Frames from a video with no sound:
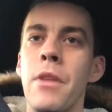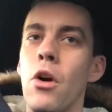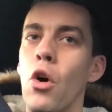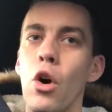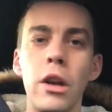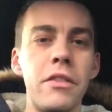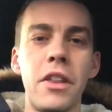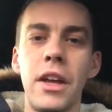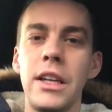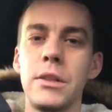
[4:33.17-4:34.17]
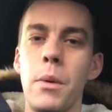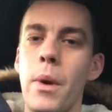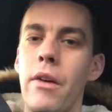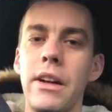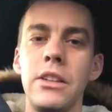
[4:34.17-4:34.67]
all of the things that we
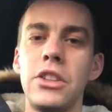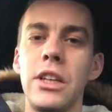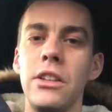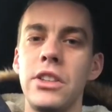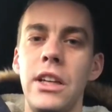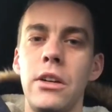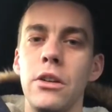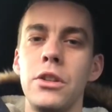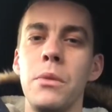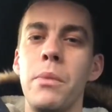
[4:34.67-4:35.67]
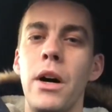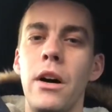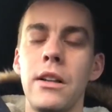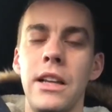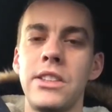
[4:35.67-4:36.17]
were against Chelsea at Goodison
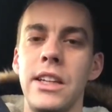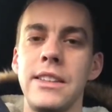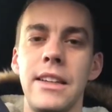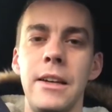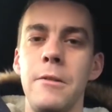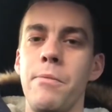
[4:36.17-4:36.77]
Park last Saturday.